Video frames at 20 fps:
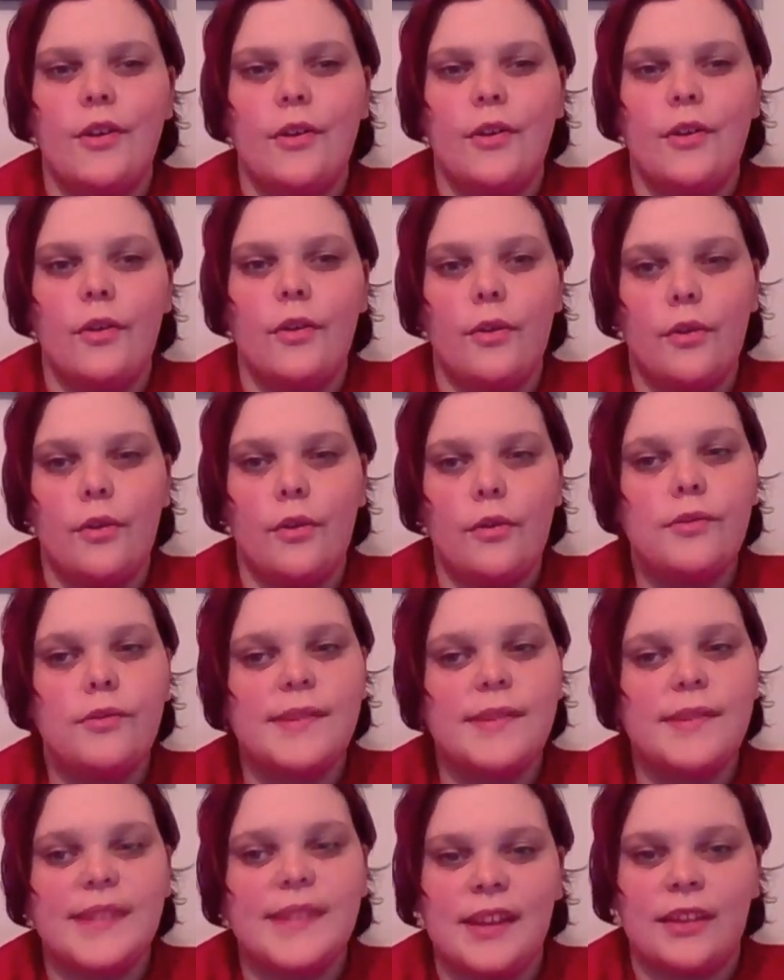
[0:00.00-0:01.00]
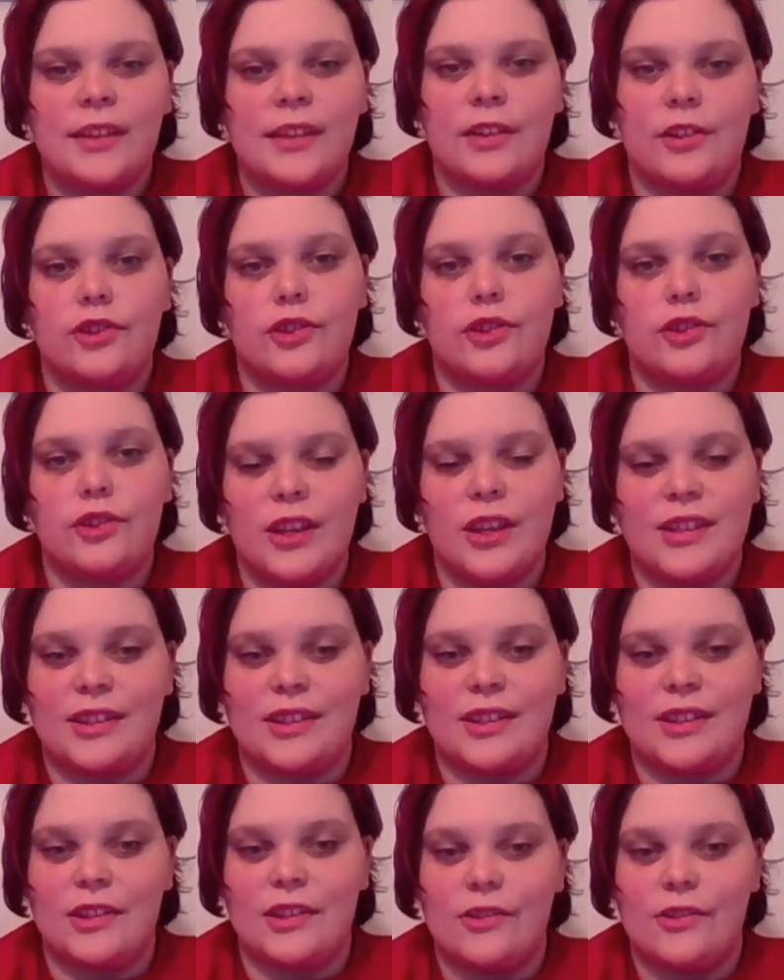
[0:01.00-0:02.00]
who sent the distress
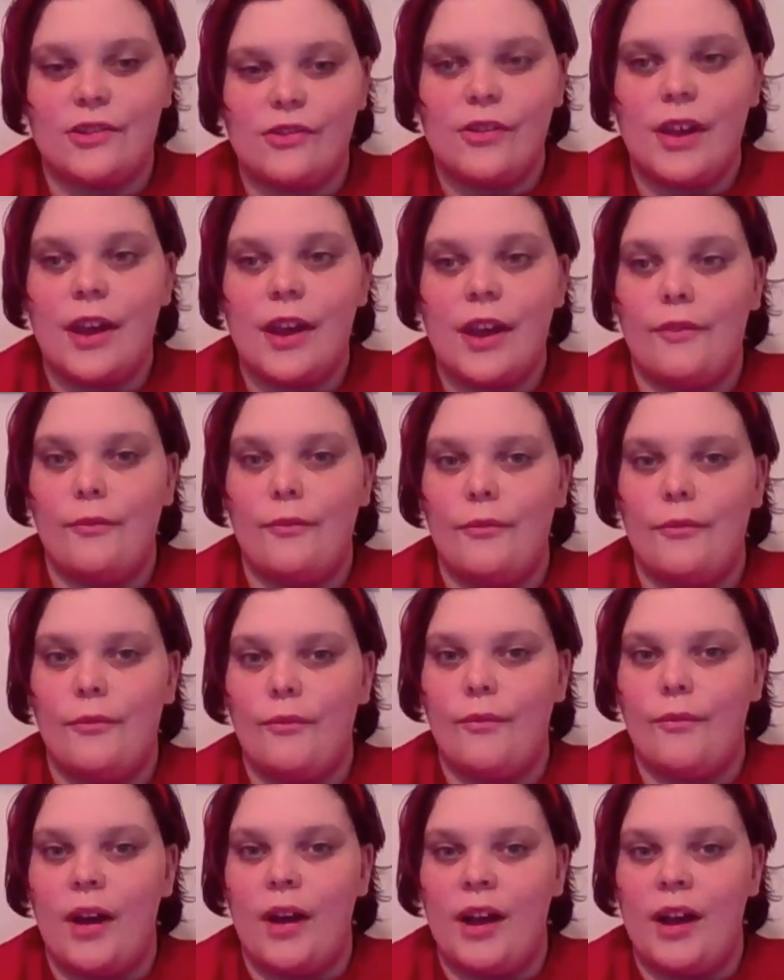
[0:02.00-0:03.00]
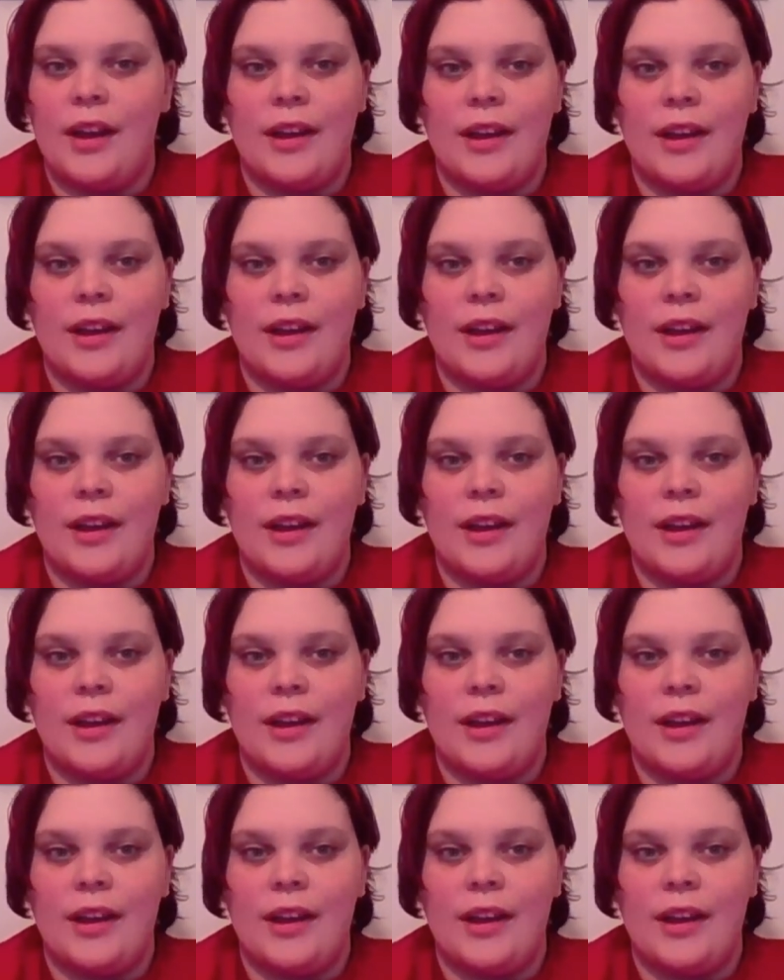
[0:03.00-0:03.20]
signal and why.